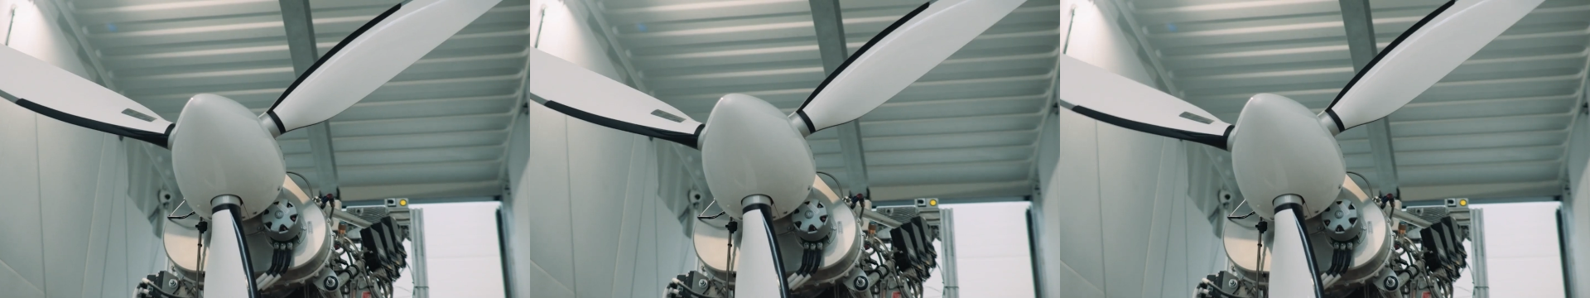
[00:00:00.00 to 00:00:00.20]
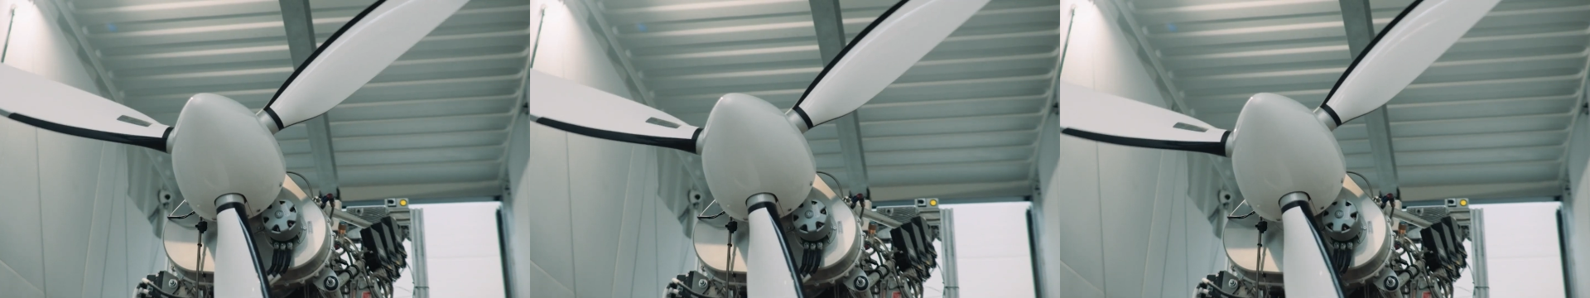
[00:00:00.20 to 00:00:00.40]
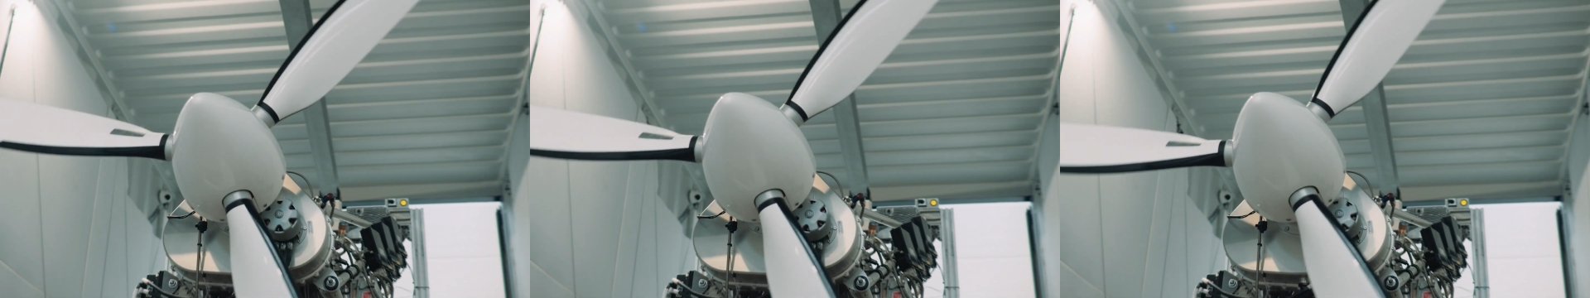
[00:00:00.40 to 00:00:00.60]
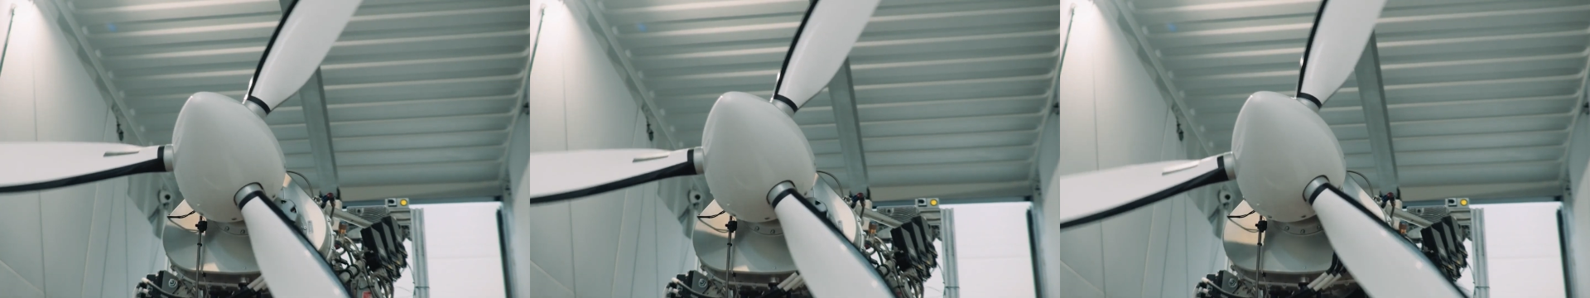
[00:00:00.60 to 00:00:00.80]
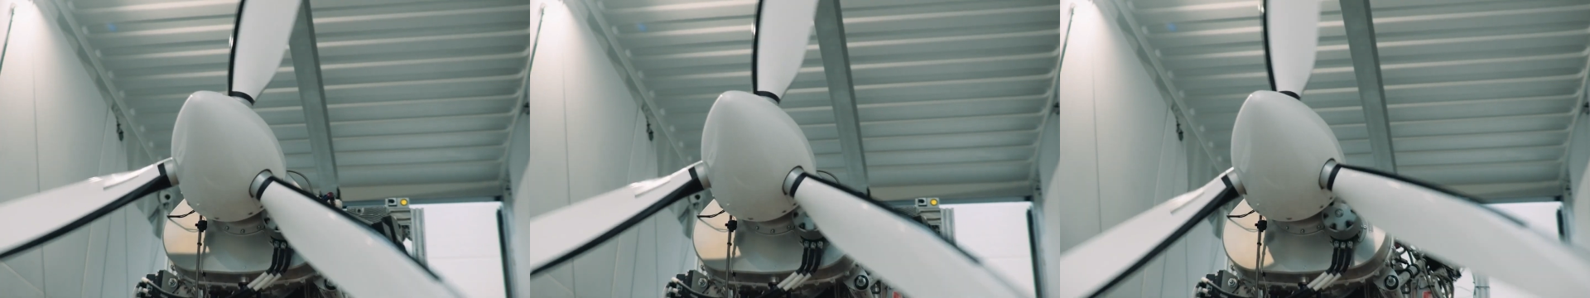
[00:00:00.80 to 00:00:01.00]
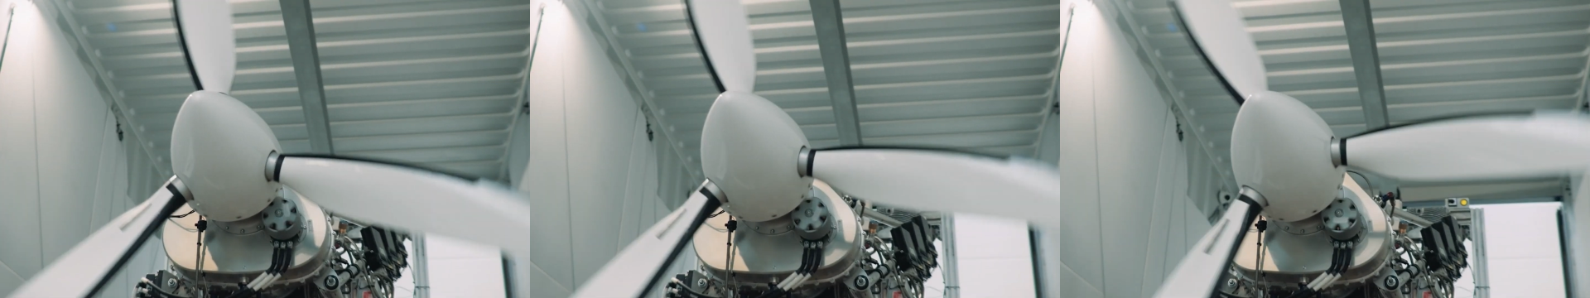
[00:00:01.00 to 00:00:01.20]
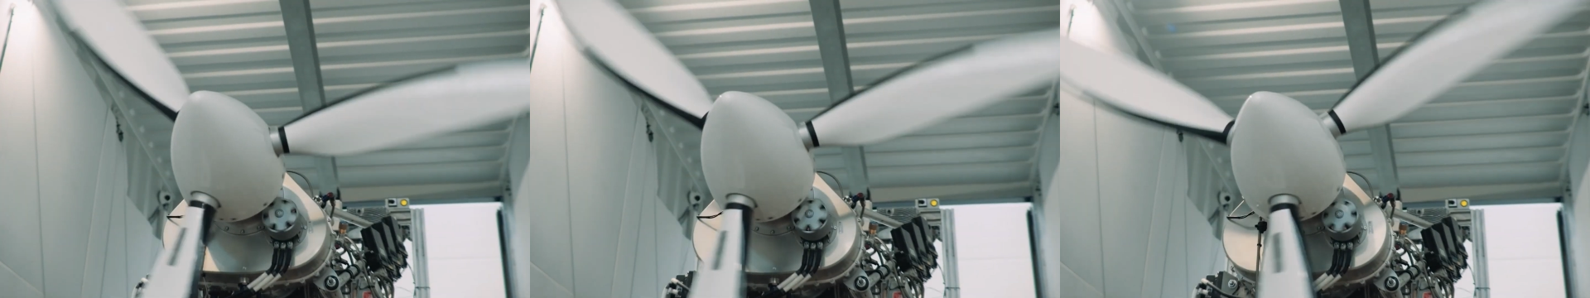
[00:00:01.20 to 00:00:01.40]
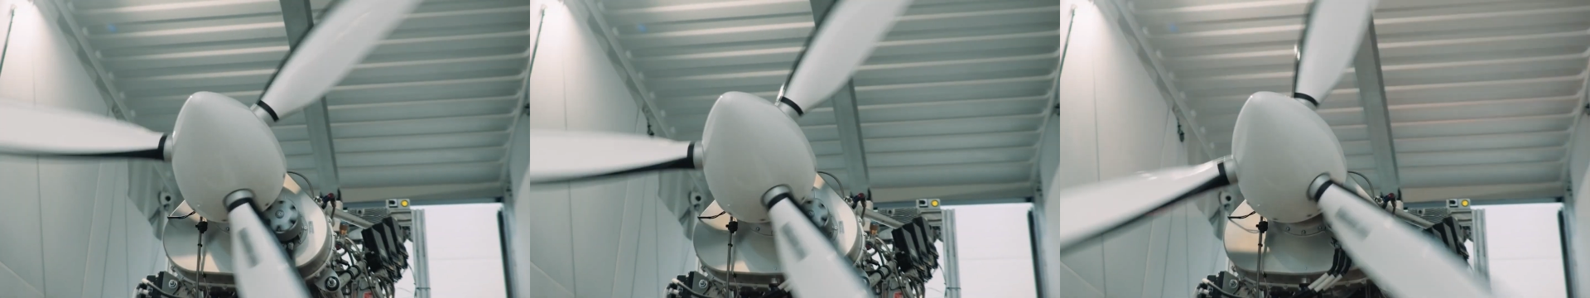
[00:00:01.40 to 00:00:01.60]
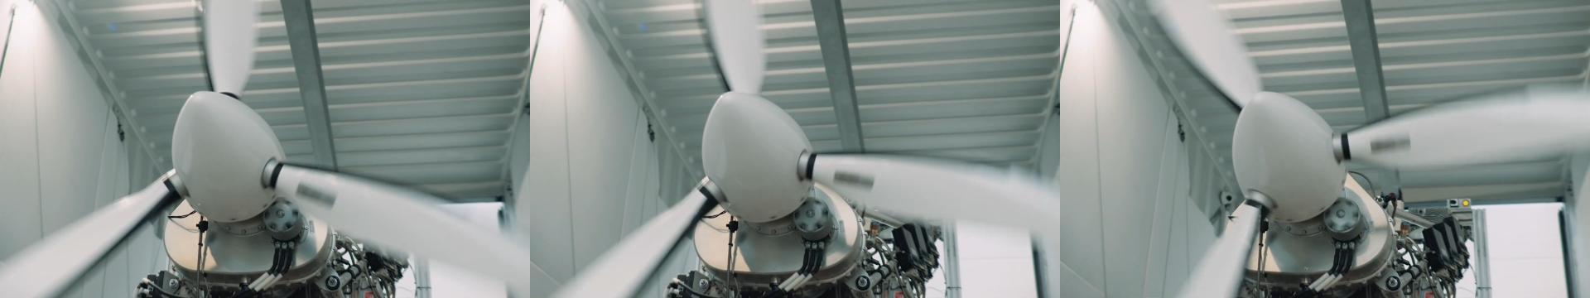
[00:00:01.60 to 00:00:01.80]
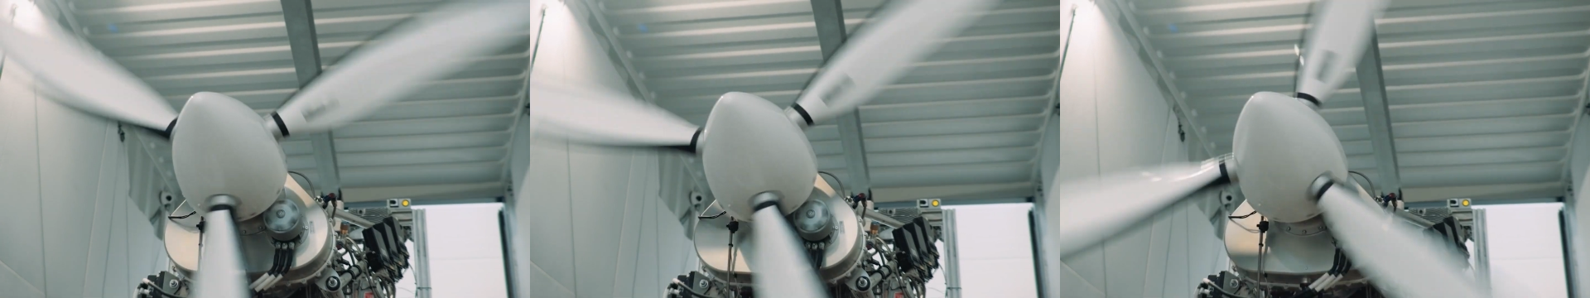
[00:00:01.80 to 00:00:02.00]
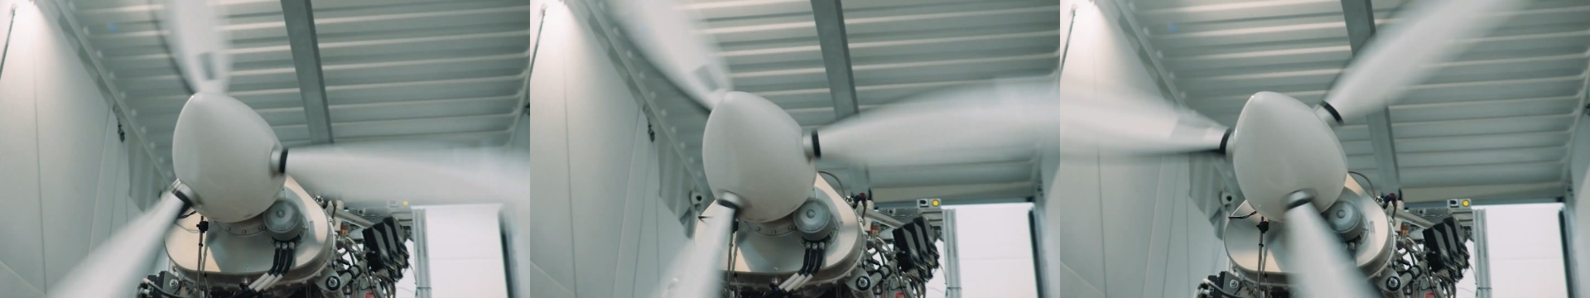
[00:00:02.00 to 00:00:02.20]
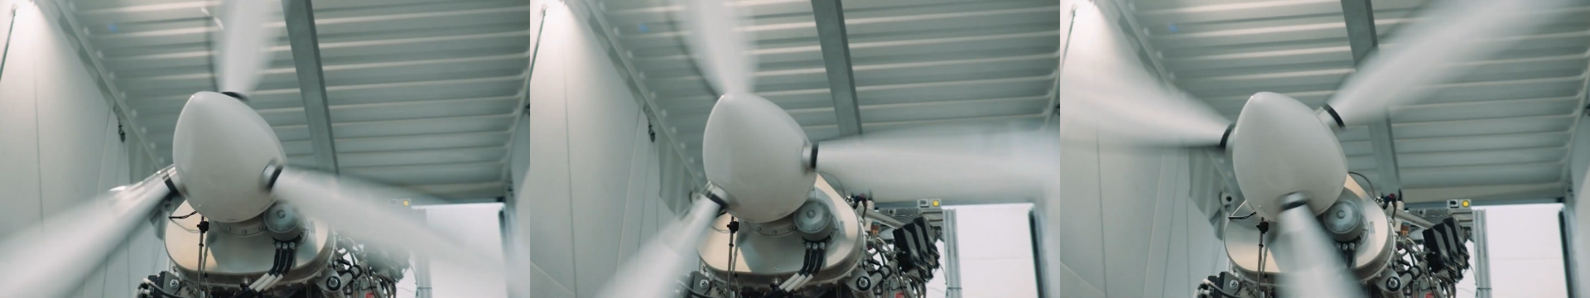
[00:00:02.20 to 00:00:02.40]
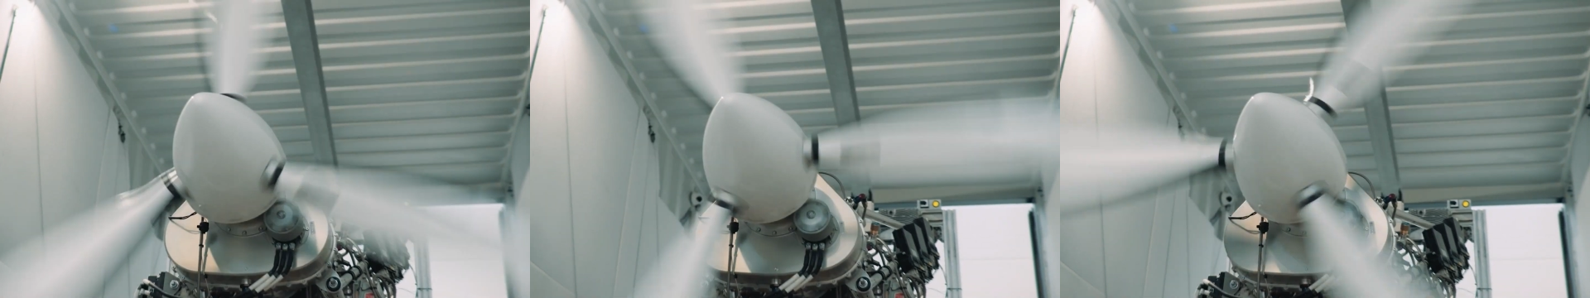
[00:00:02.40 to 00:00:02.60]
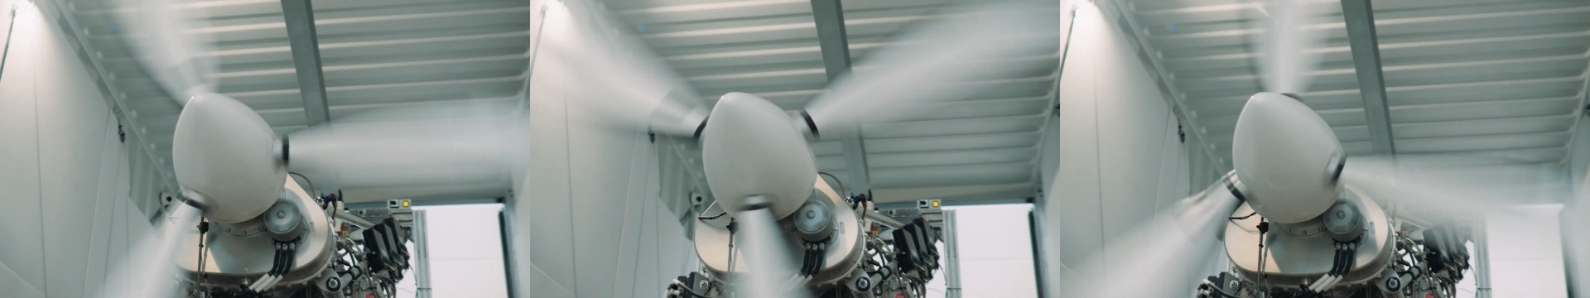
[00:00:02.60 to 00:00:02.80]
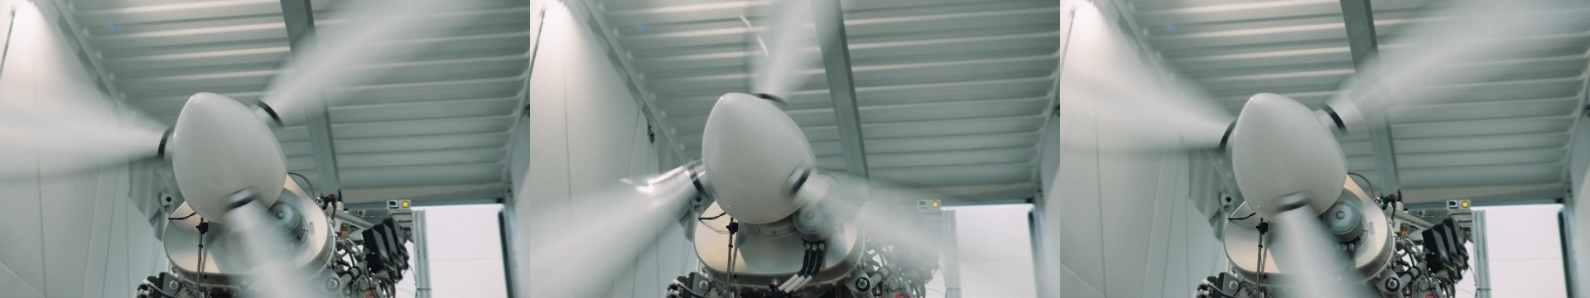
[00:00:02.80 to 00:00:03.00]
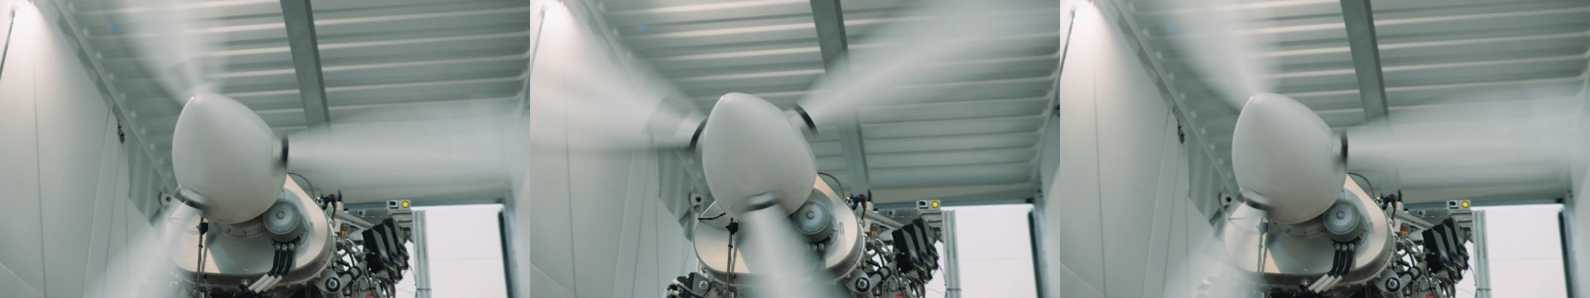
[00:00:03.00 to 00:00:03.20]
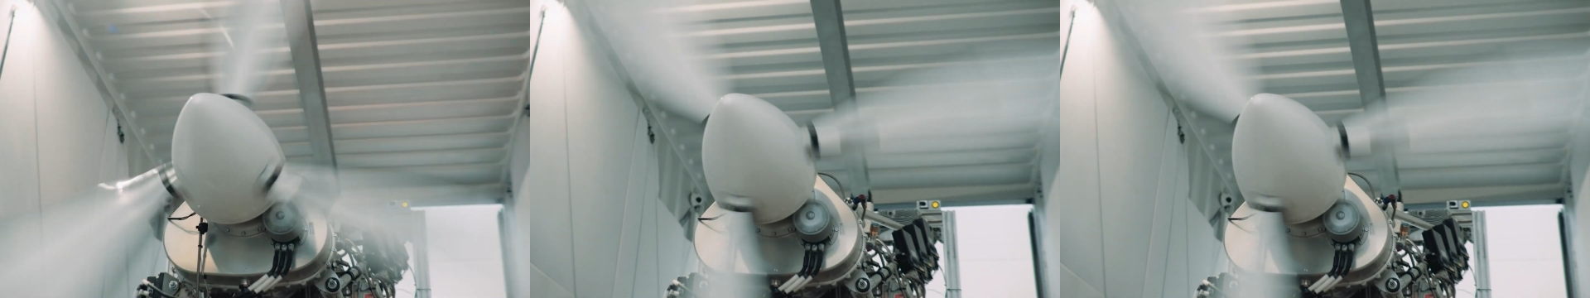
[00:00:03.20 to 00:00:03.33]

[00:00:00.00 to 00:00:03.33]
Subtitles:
[unreadable: no face in view]